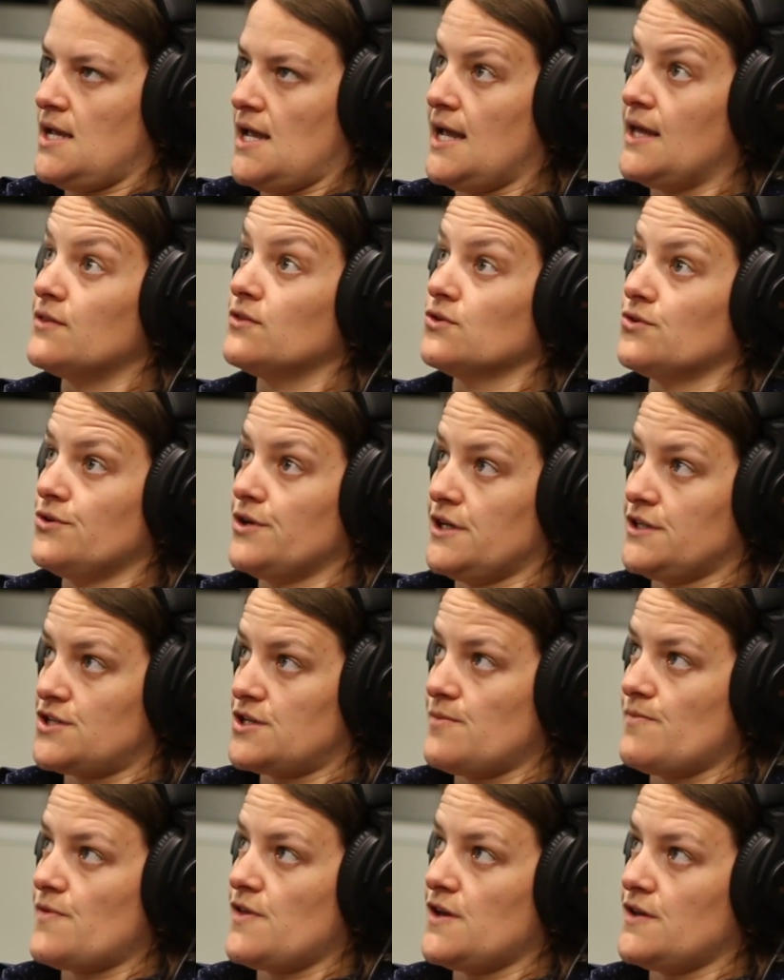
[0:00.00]
And learning
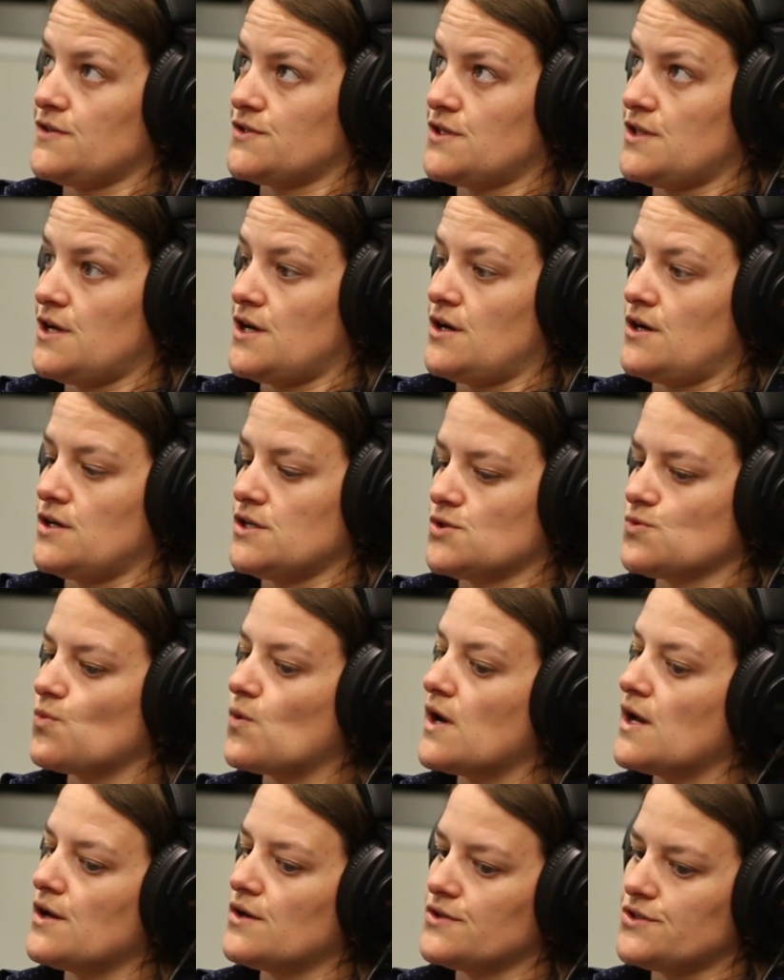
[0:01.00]
some things there as
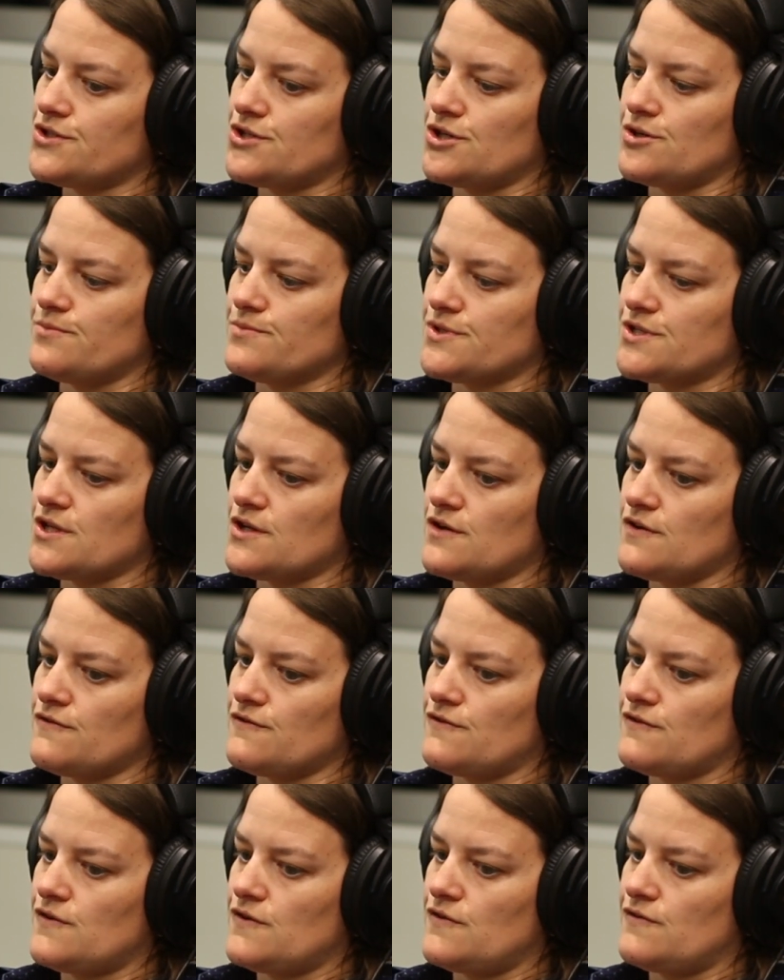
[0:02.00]
well in terms of
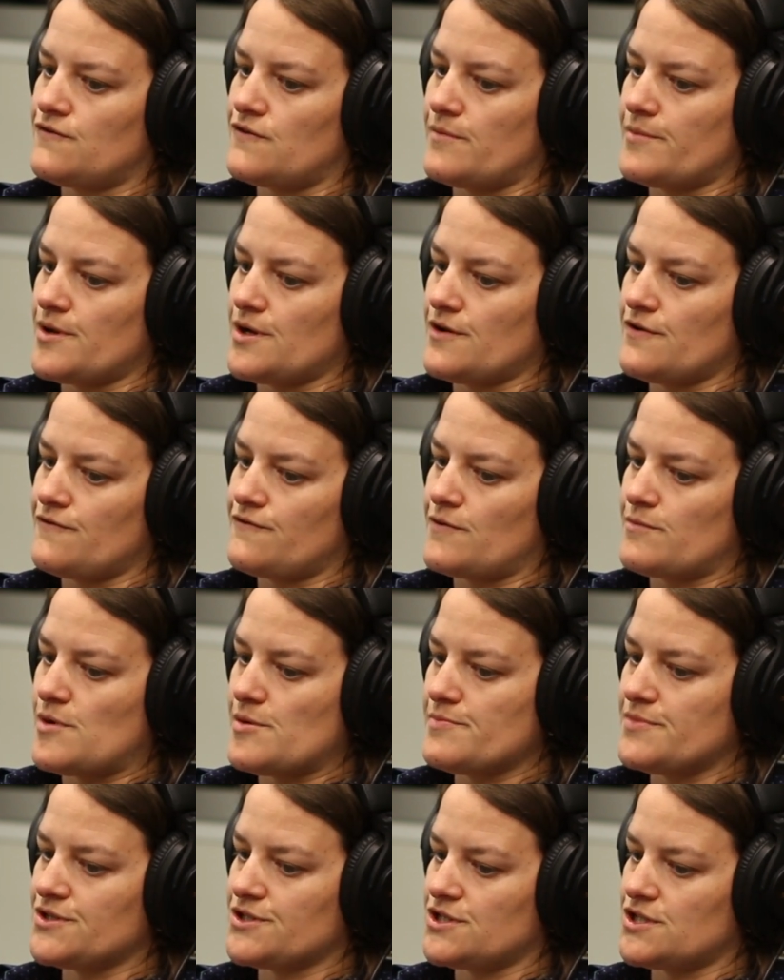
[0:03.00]
from a
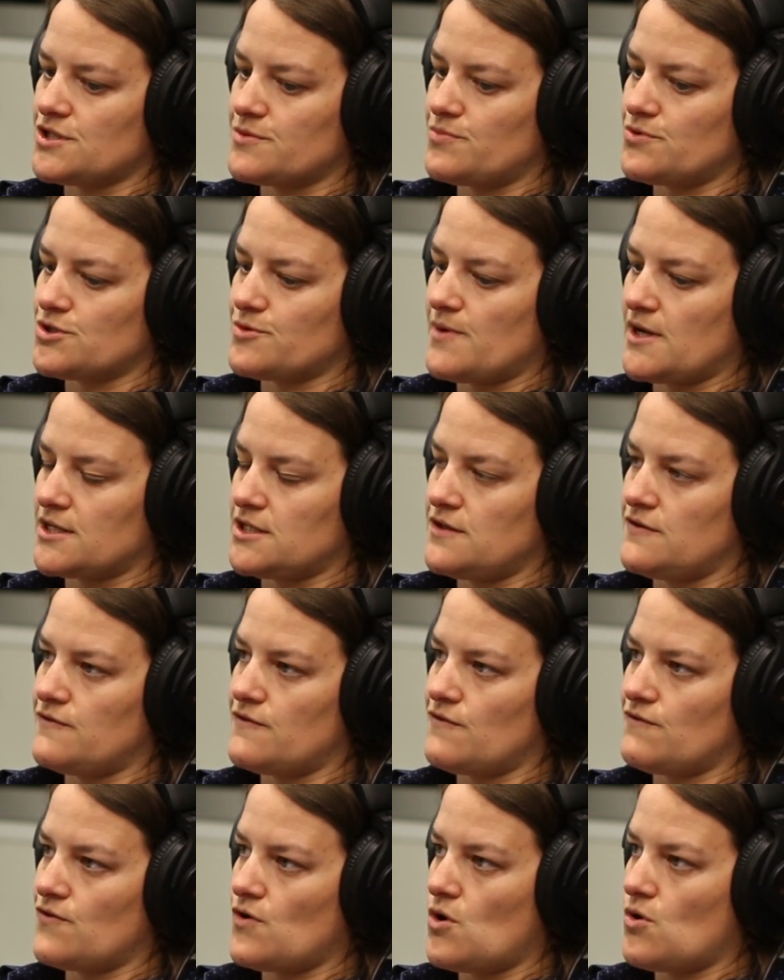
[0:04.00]
business perspective
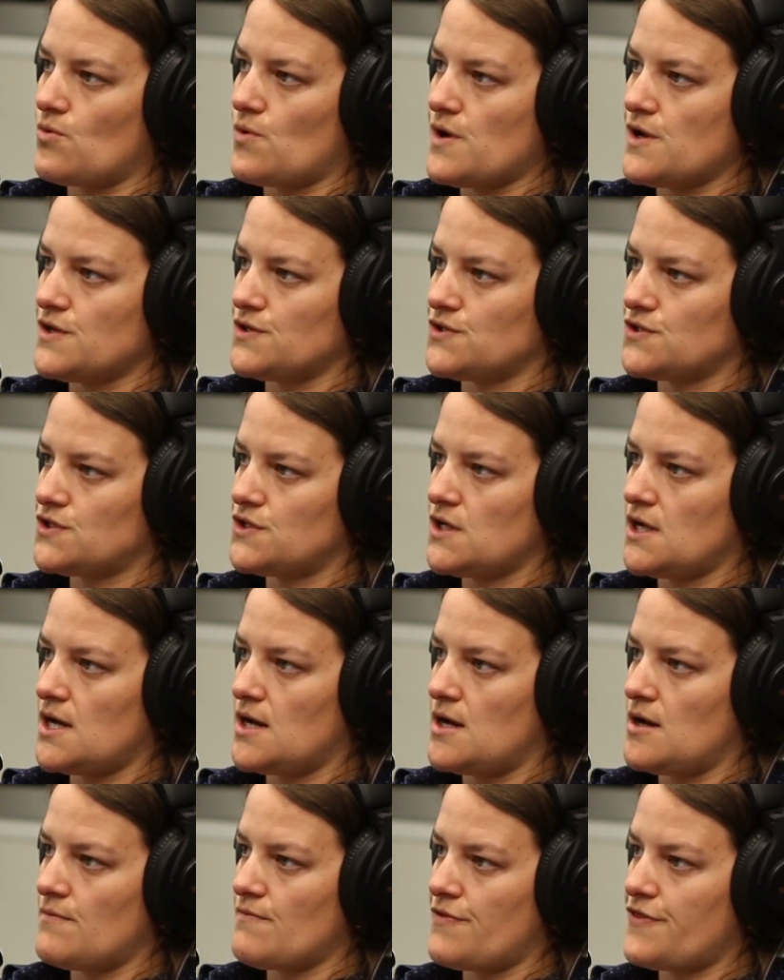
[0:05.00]
of always
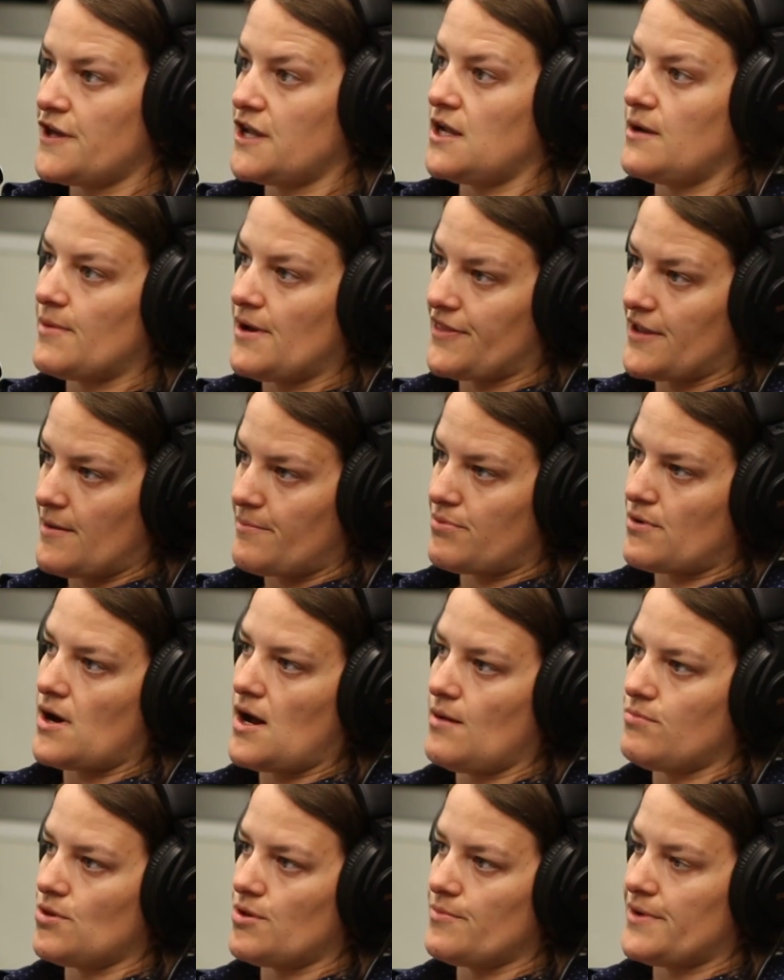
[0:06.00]
thinking about that
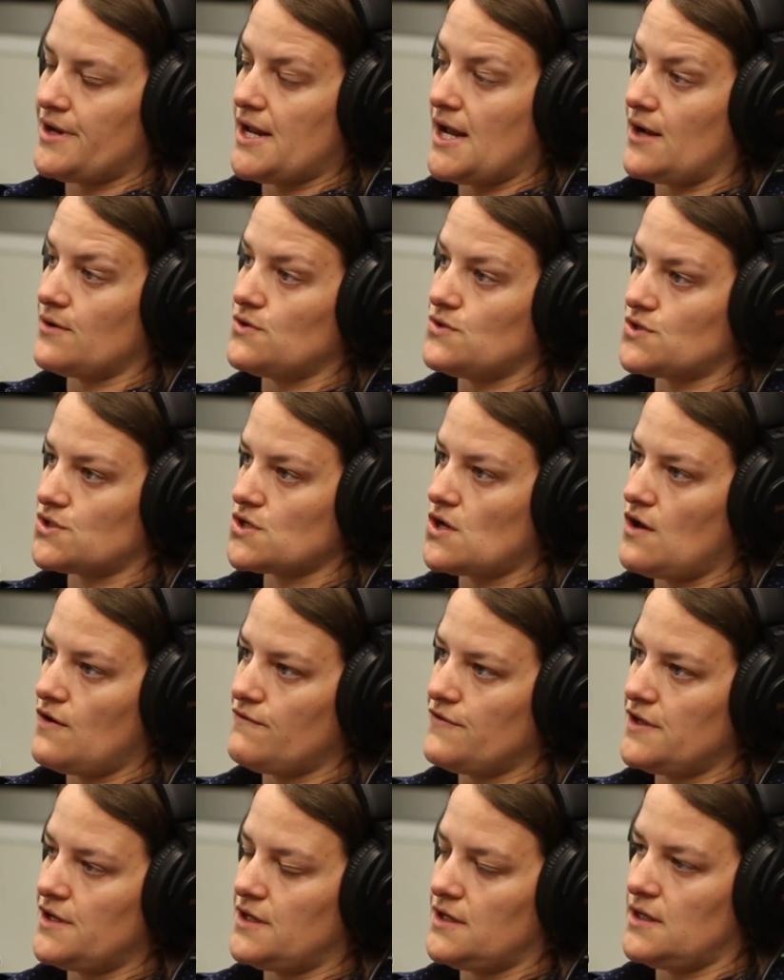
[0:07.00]
problem and how you
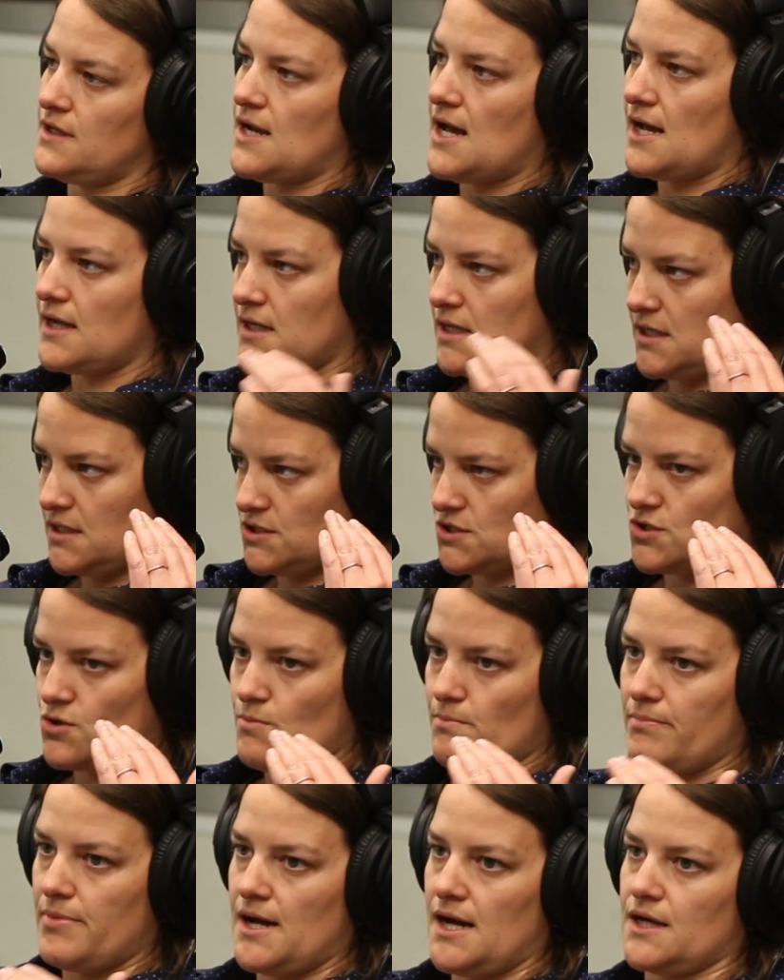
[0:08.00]
solve it, and not getting so
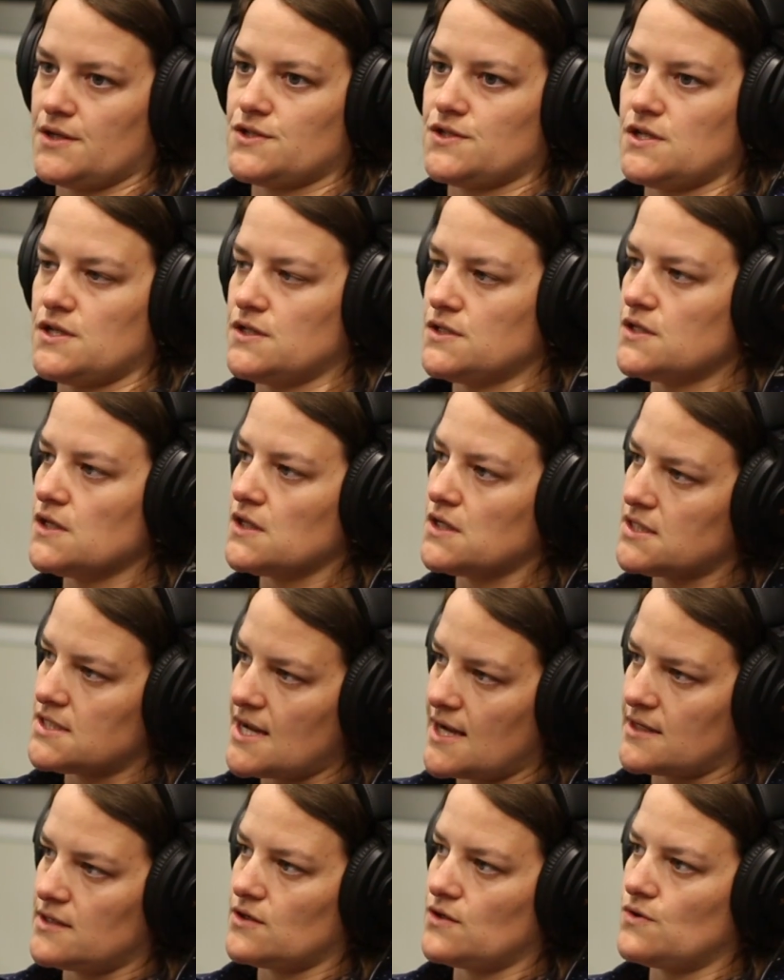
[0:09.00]
boxed into the
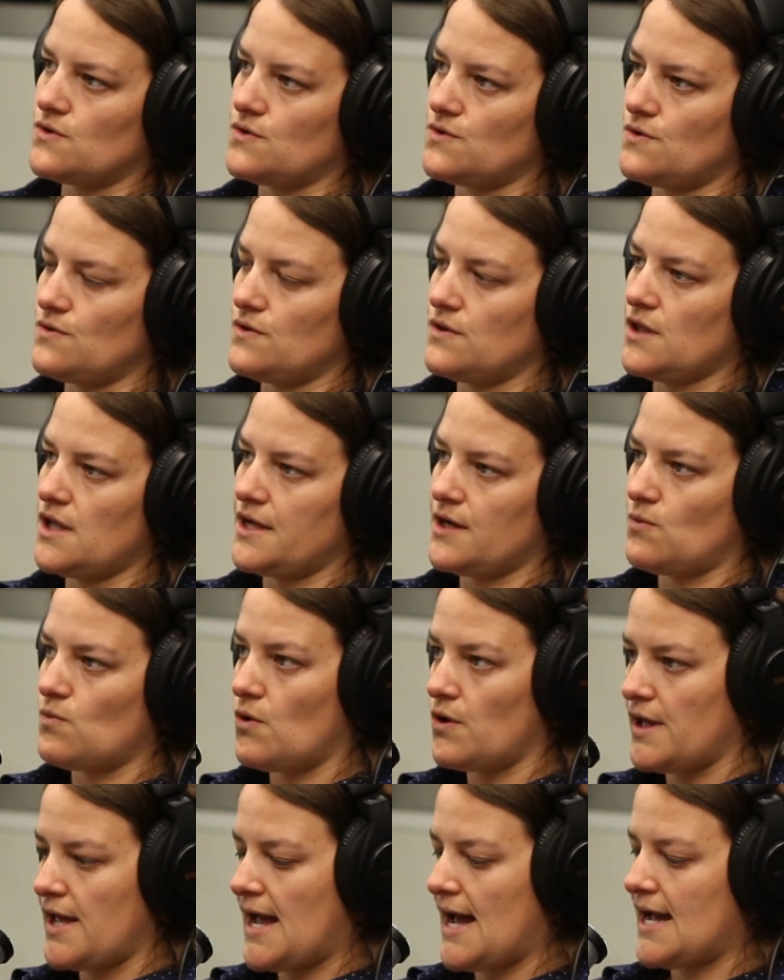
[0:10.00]
technical, like,
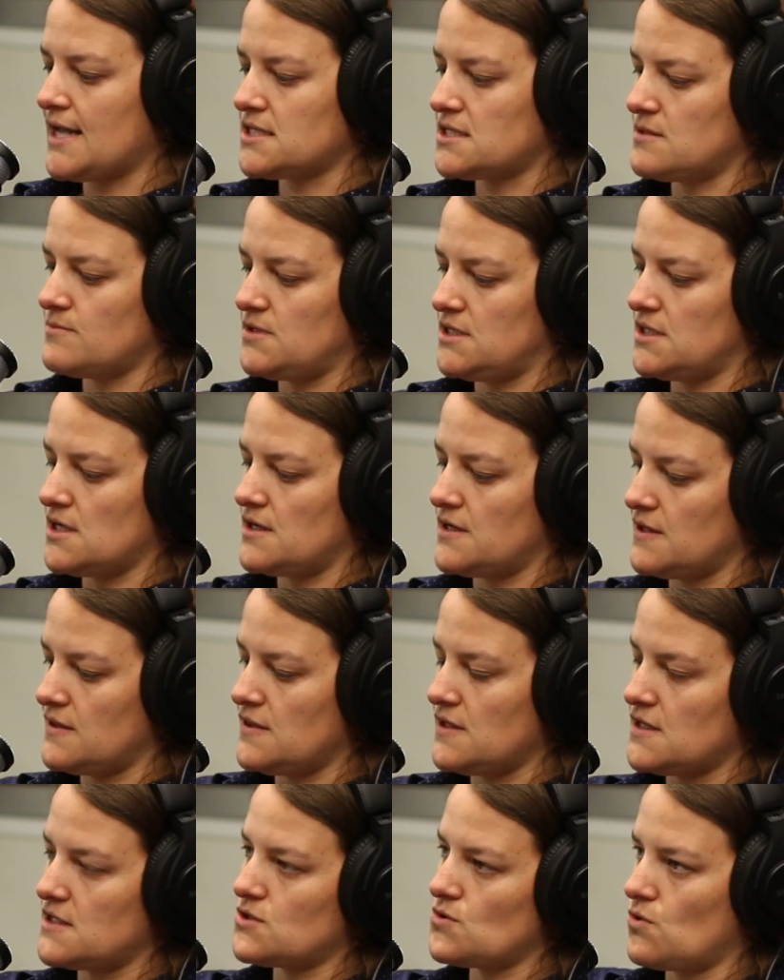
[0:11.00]
well, it has to be done in
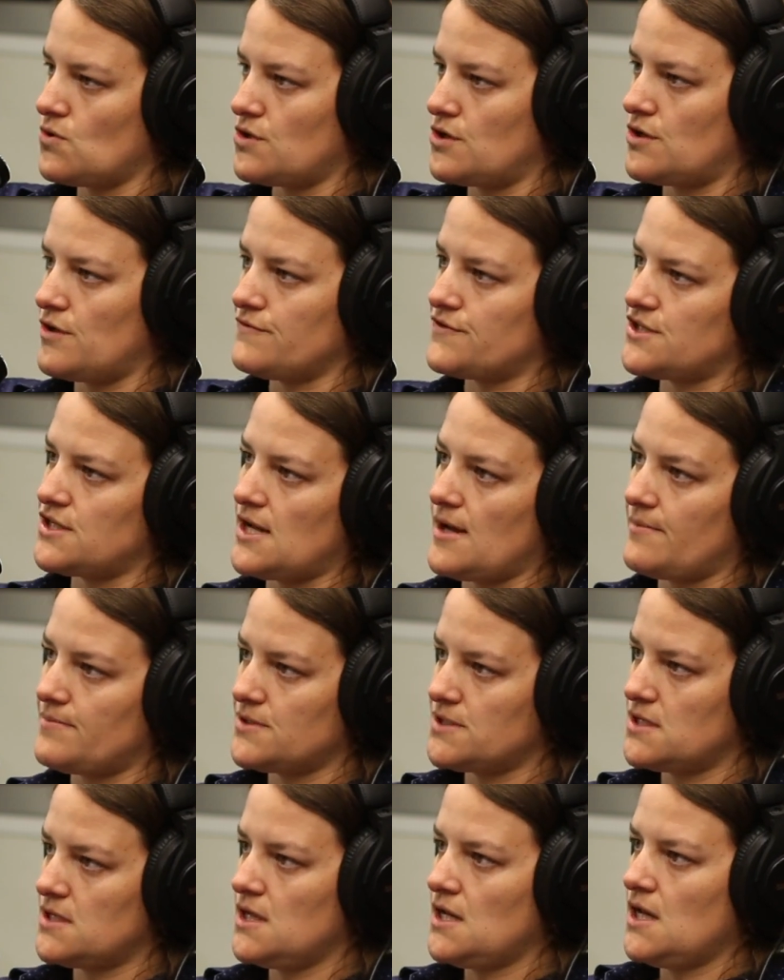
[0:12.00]
this order of
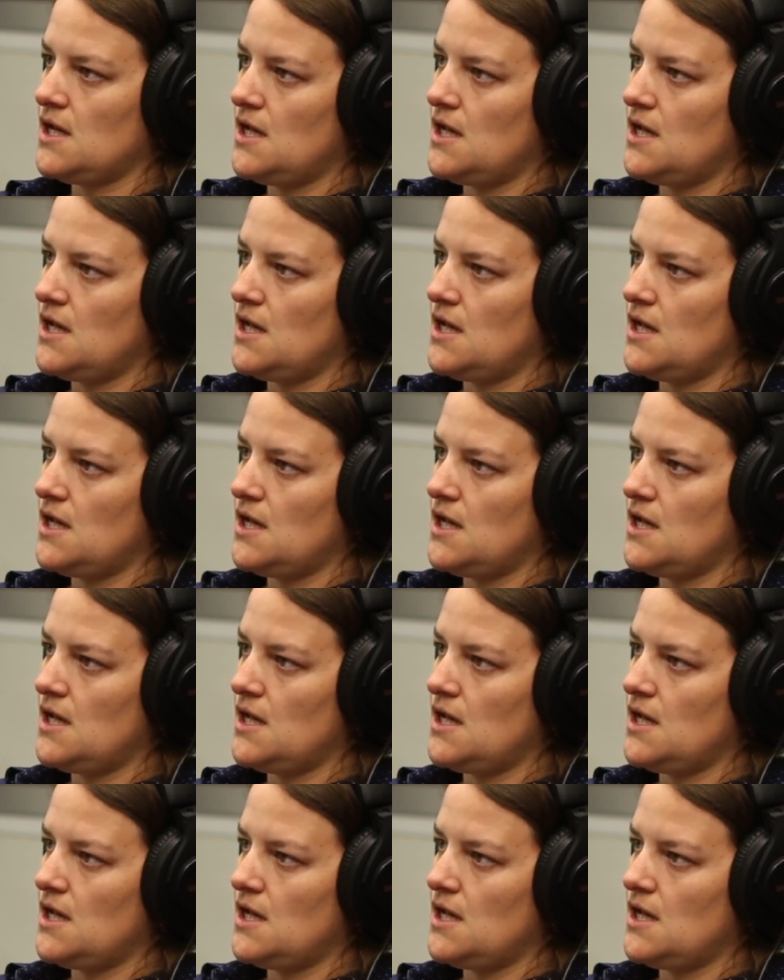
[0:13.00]
steps.